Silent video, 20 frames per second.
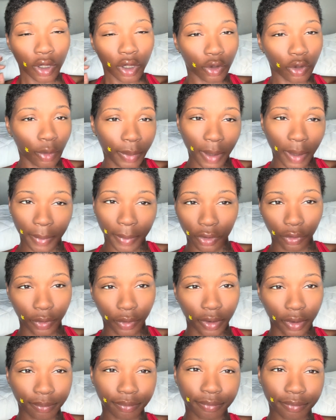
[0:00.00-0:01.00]
you'll be able to do
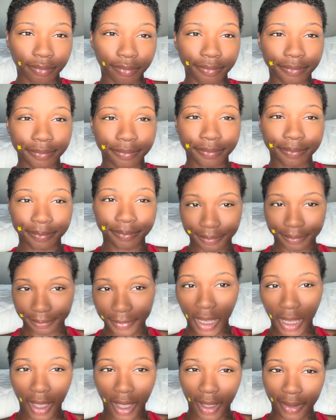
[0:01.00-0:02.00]
it.
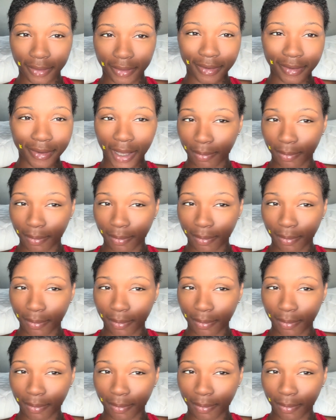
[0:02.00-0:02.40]
And just like